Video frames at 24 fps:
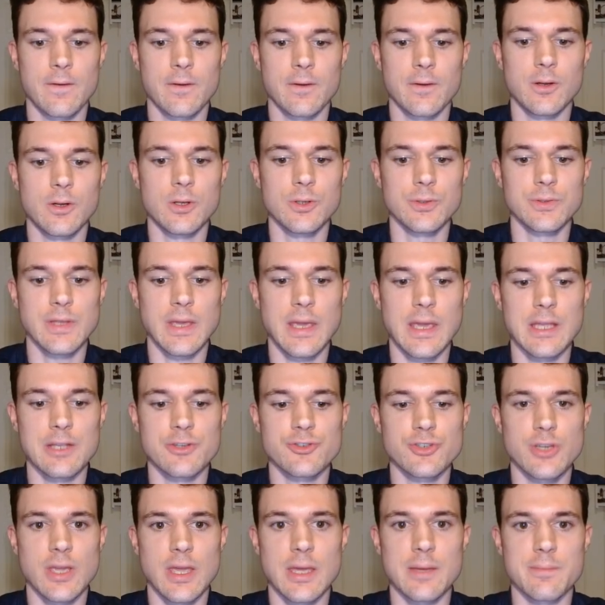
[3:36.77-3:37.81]
Alt
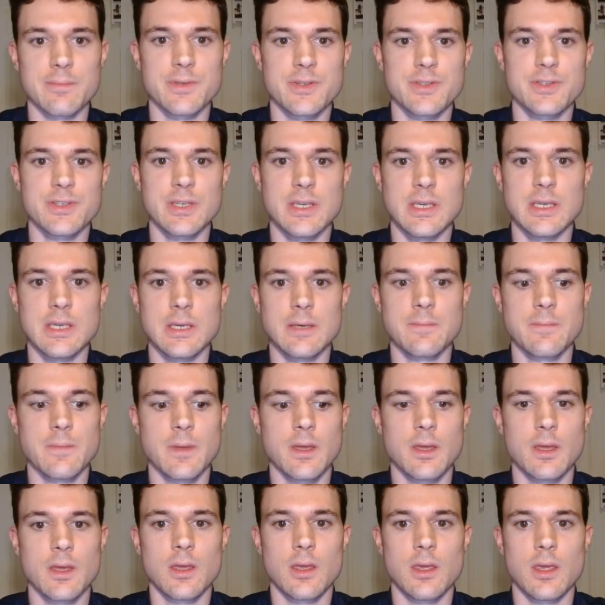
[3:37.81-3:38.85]
H M C.
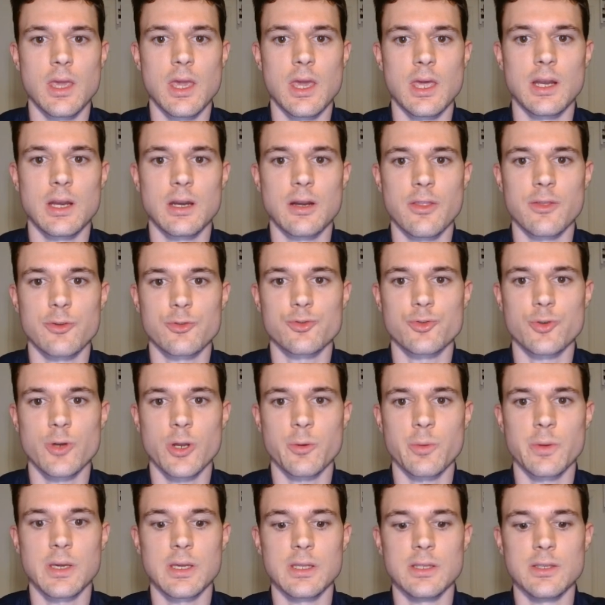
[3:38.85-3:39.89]
And another
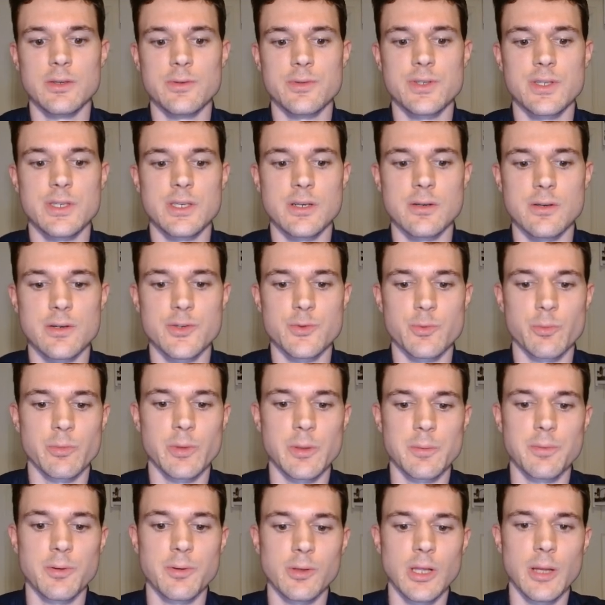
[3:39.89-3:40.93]
trick we can use here is when
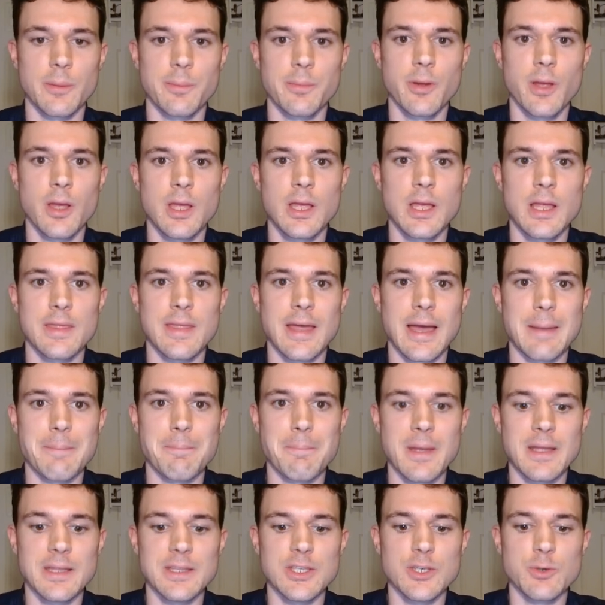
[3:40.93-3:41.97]
we pull up that
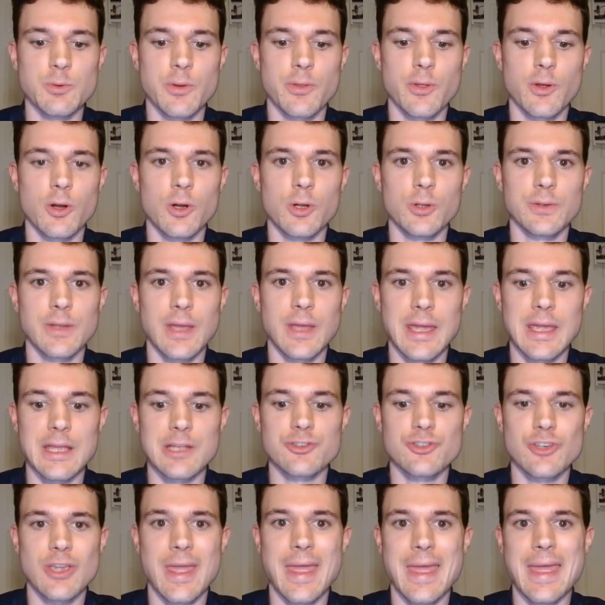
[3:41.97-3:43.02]
menu with Alt
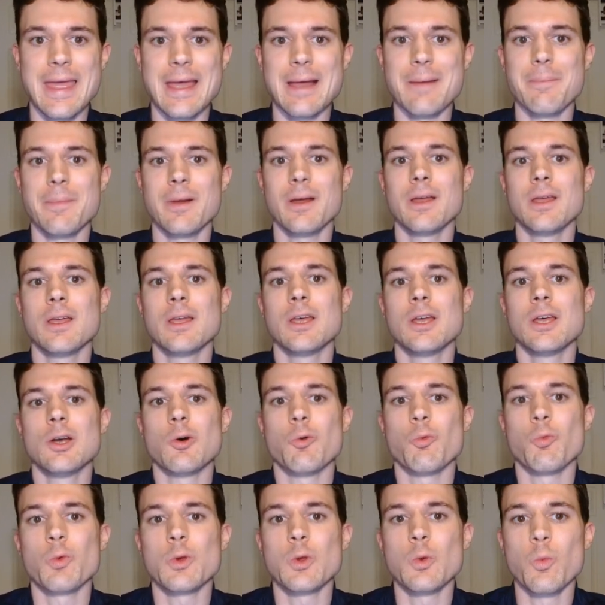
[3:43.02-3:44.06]
H M,
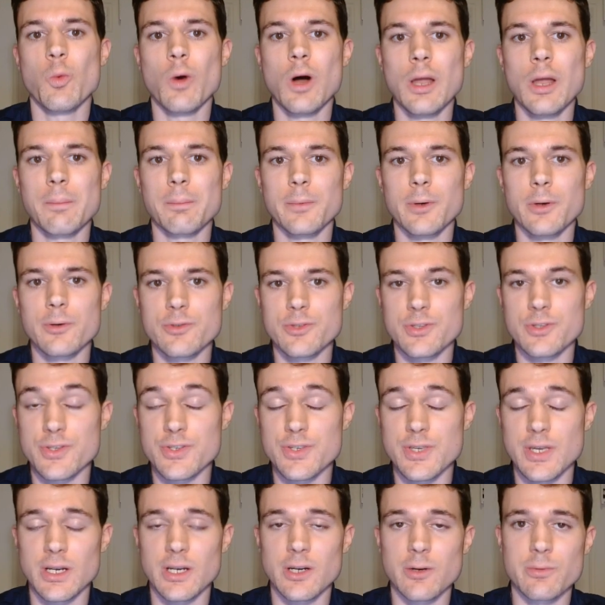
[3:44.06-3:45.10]
we want merge and
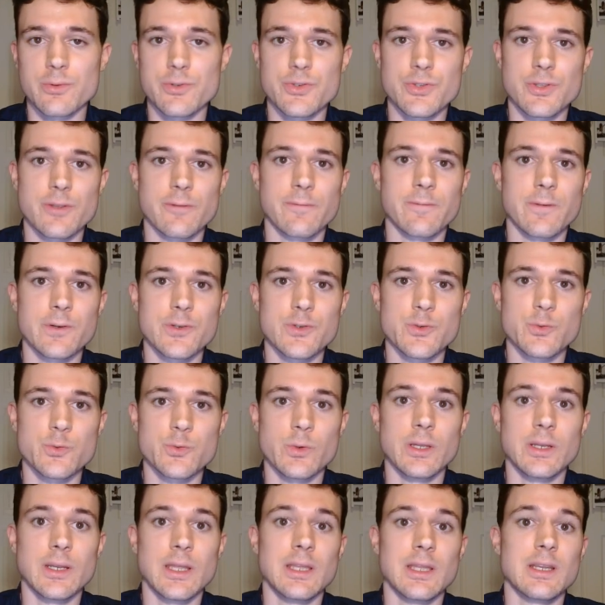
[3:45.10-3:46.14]
center, which is the first
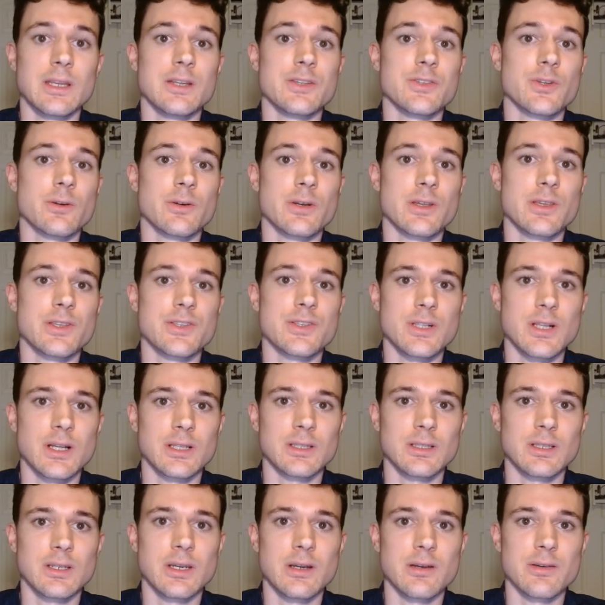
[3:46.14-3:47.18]
one, and it is already
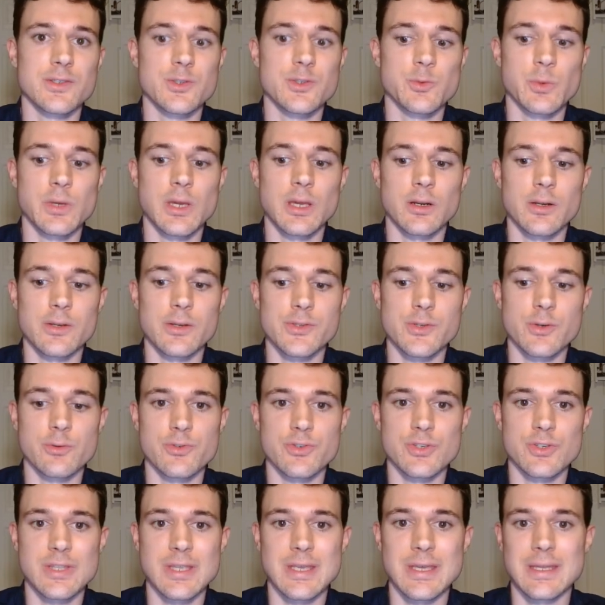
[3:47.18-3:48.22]
selected here. So we can also
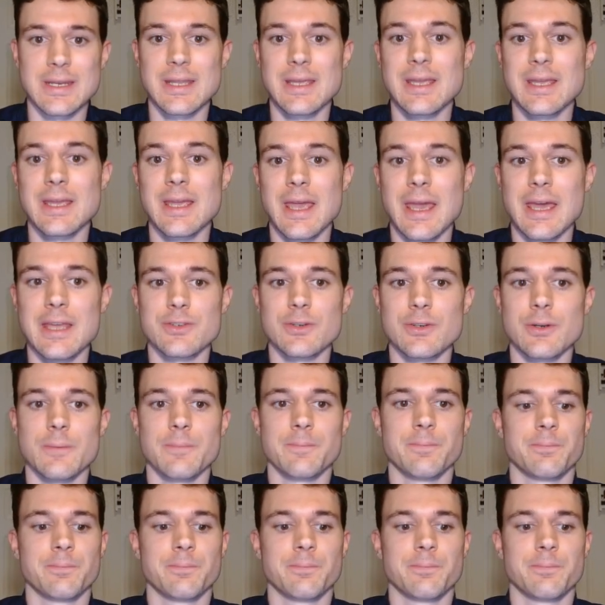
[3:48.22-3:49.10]
just hit enter.